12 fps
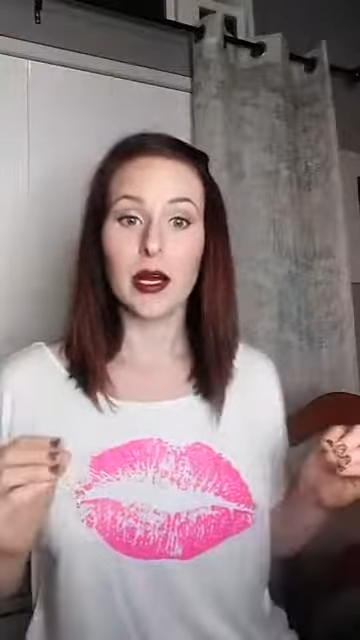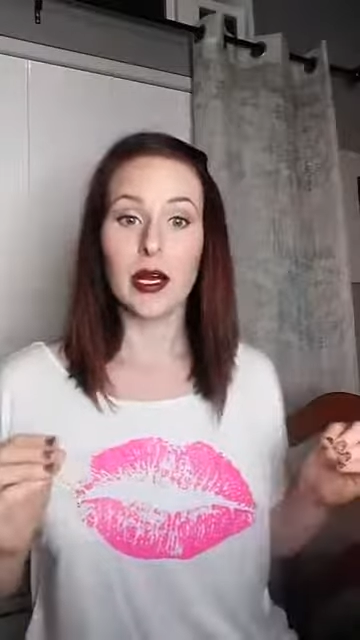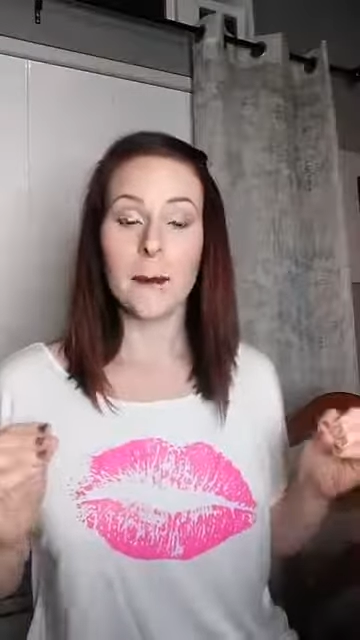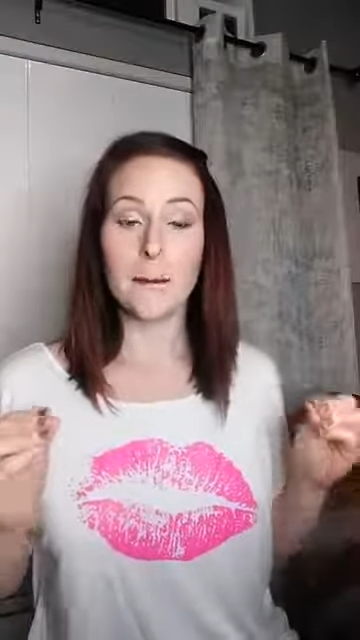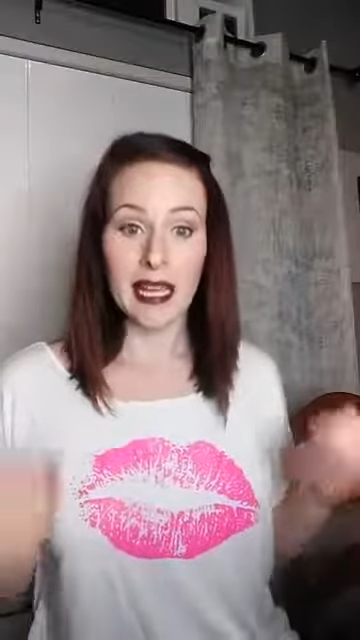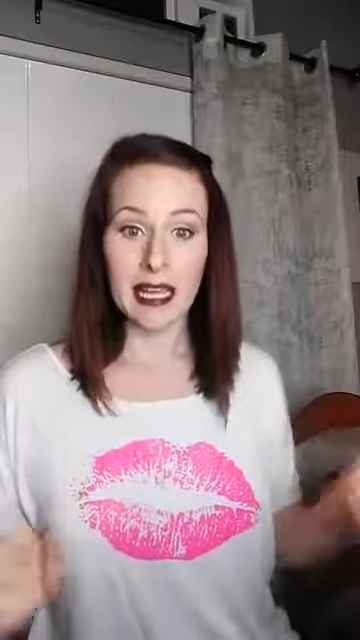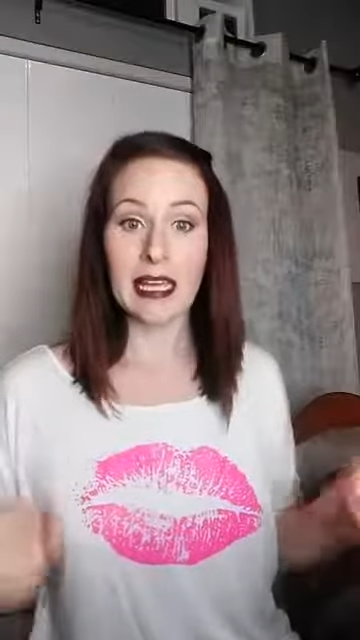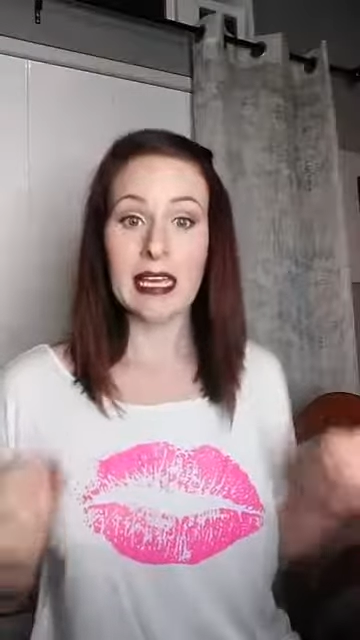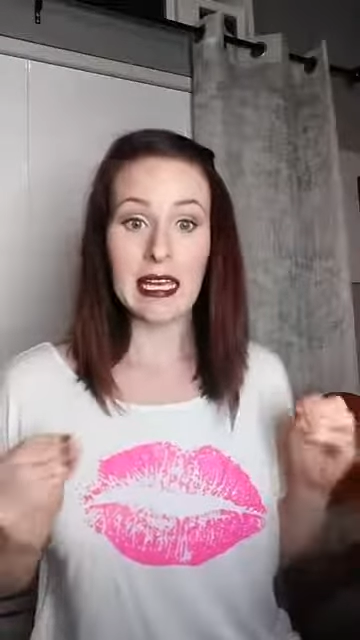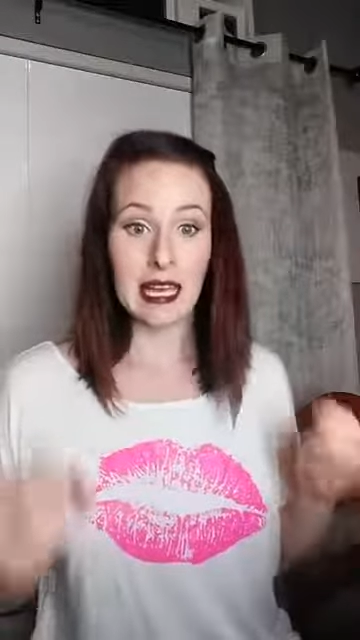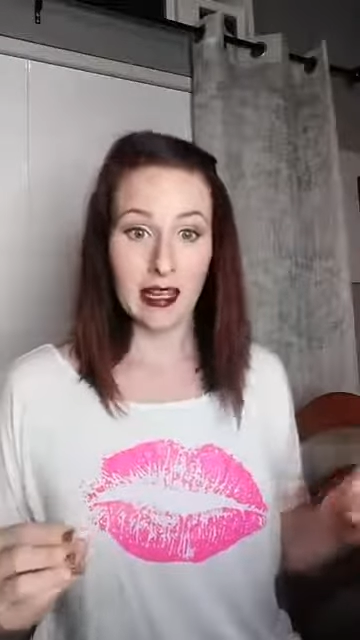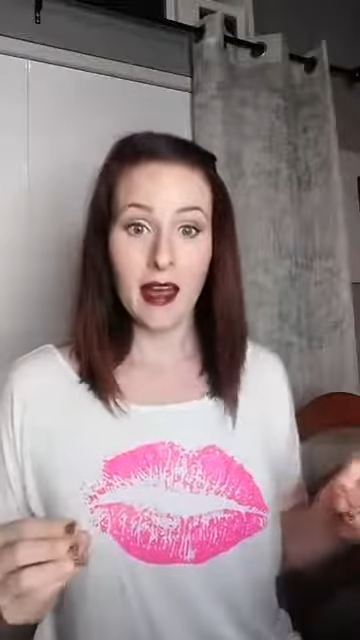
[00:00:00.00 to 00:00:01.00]
make
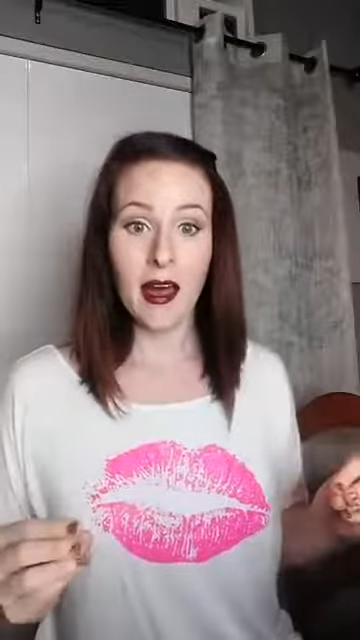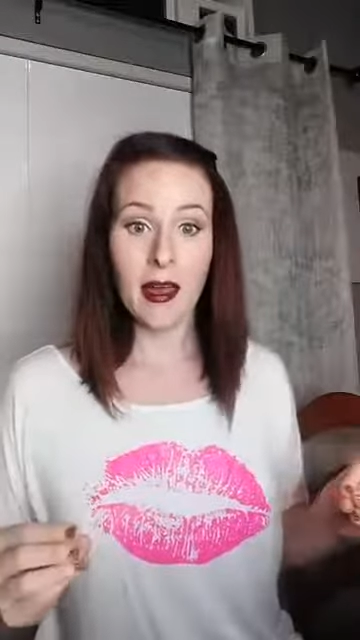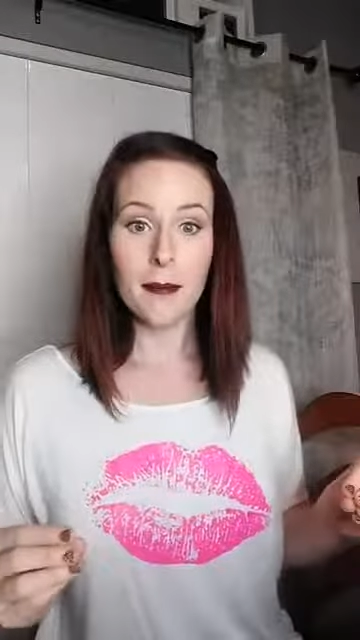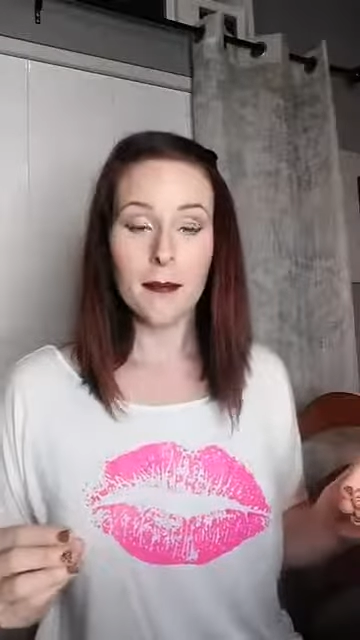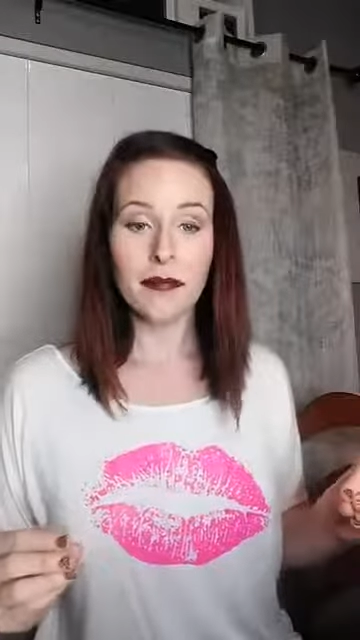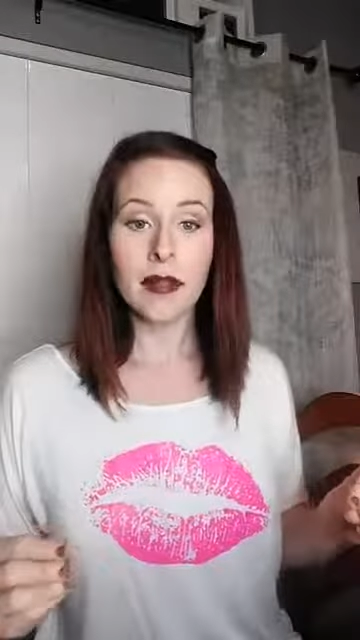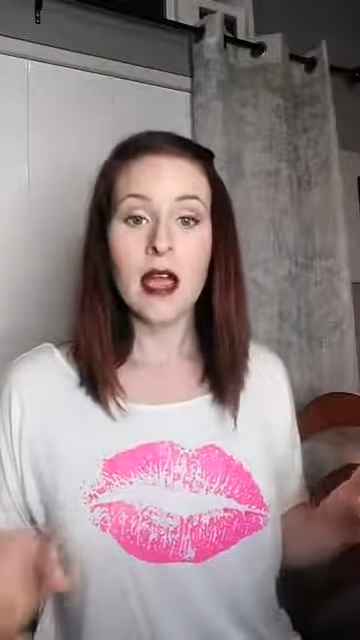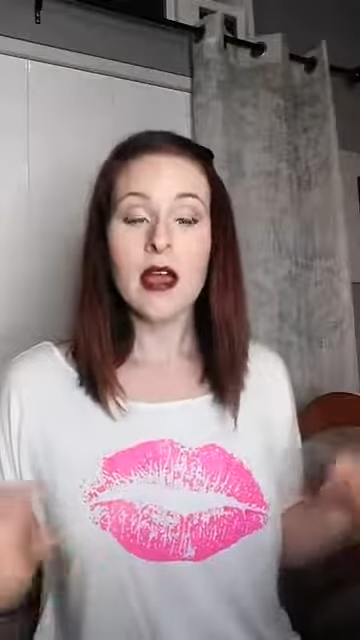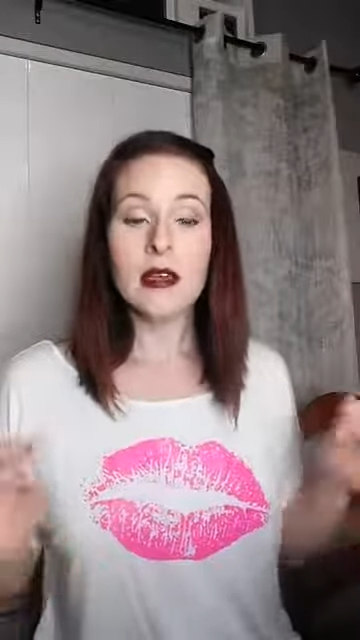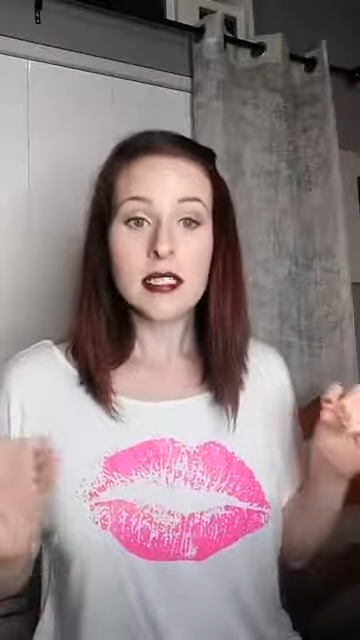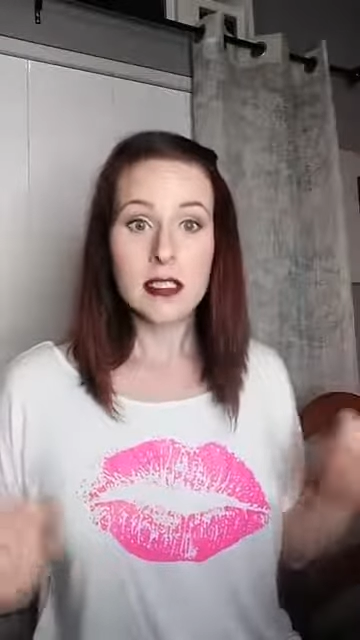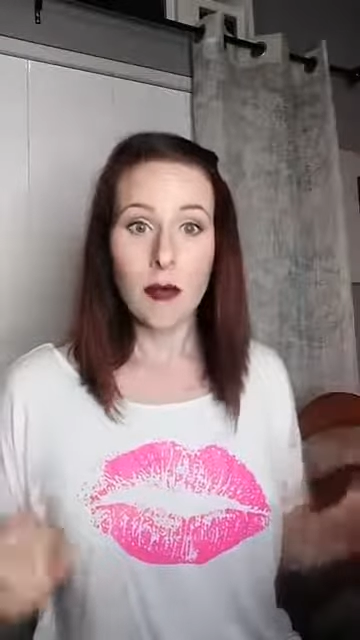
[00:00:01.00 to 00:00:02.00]
income,
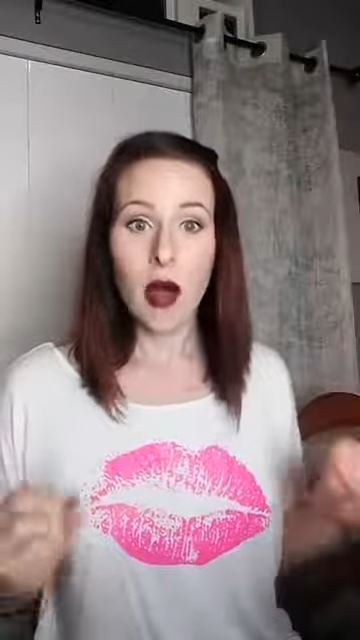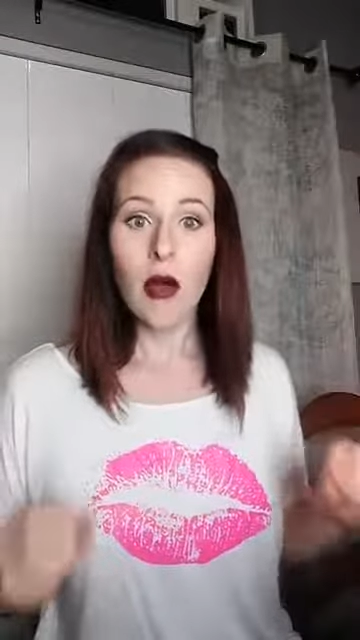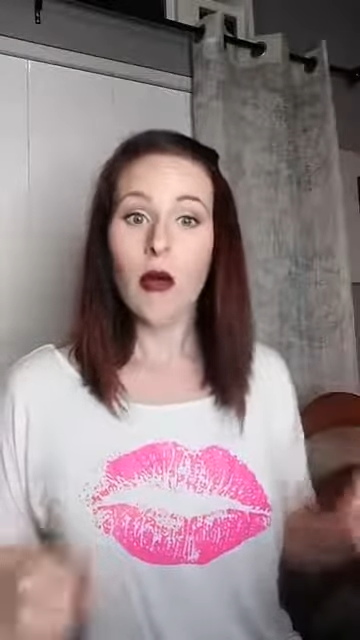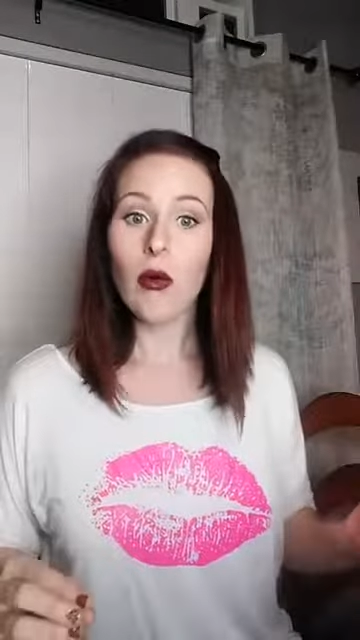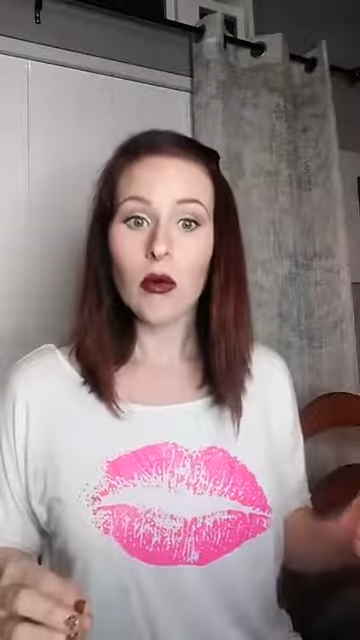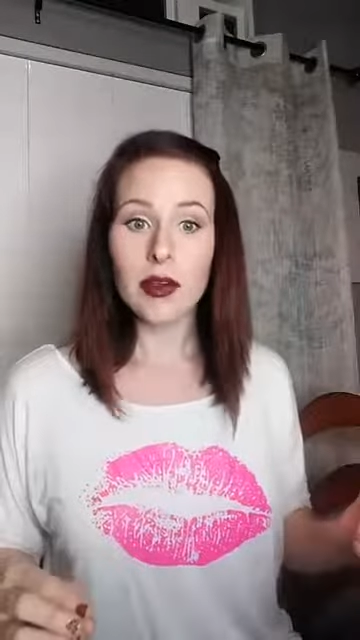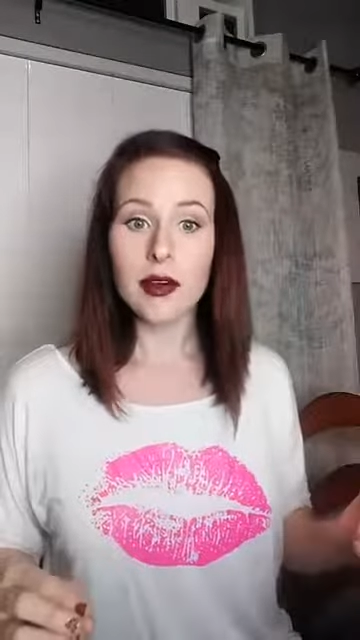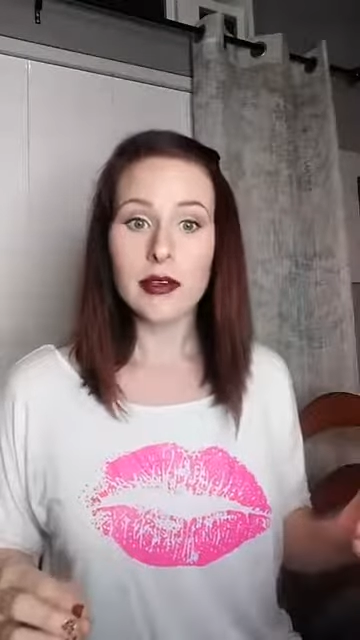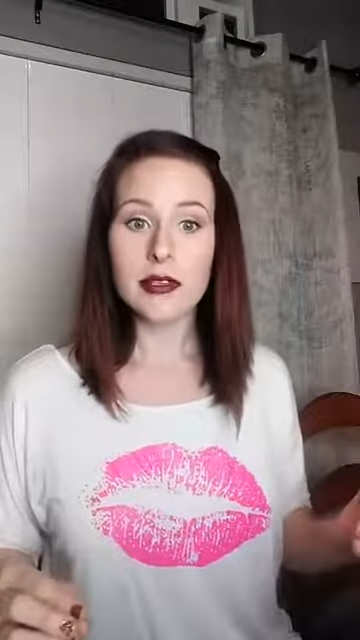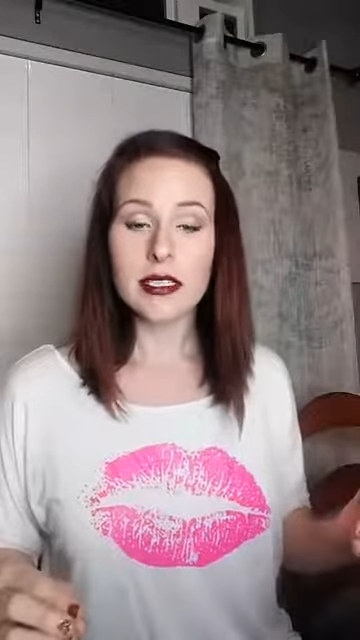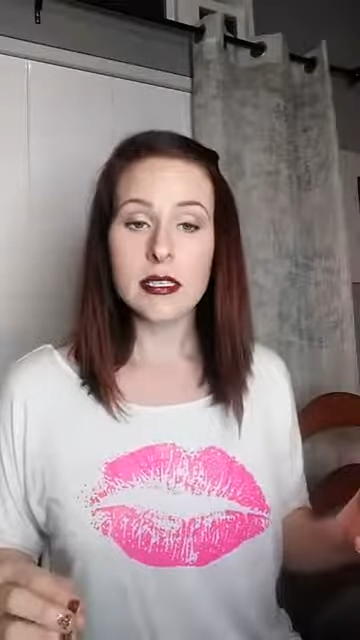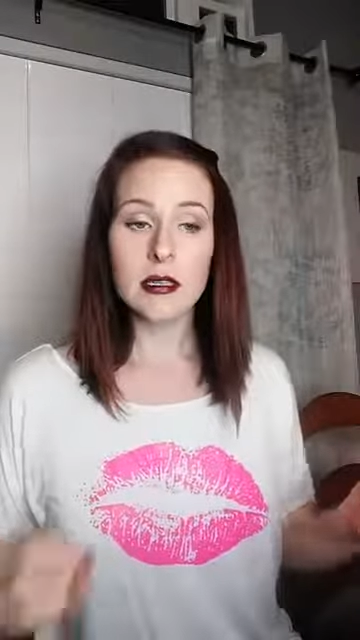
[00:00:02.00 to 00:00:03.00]
small
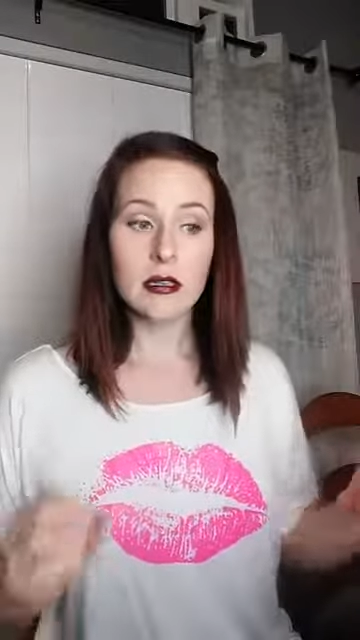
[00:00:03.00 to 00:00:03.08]
orders,